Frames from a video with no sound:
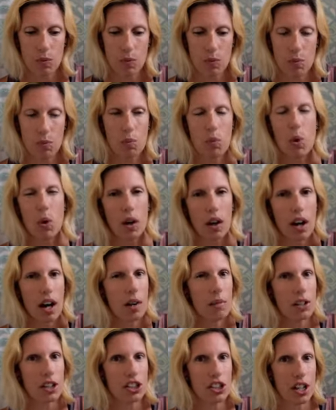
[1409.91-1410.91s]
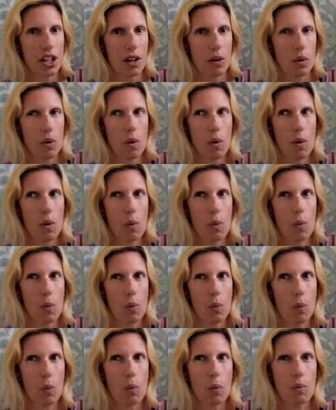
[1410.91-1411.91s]
more how much
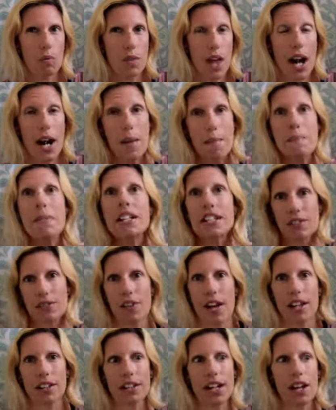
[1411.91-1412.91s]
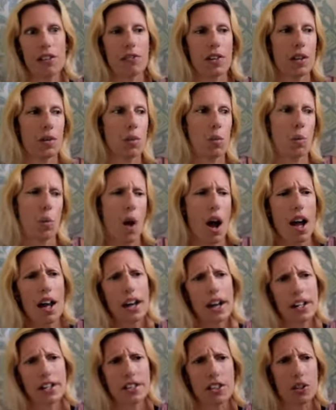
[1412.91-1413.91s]
I miss van life and
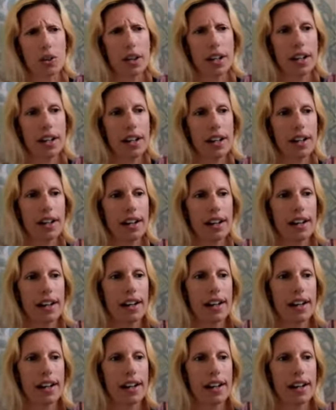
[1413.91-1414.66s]
why I do it. And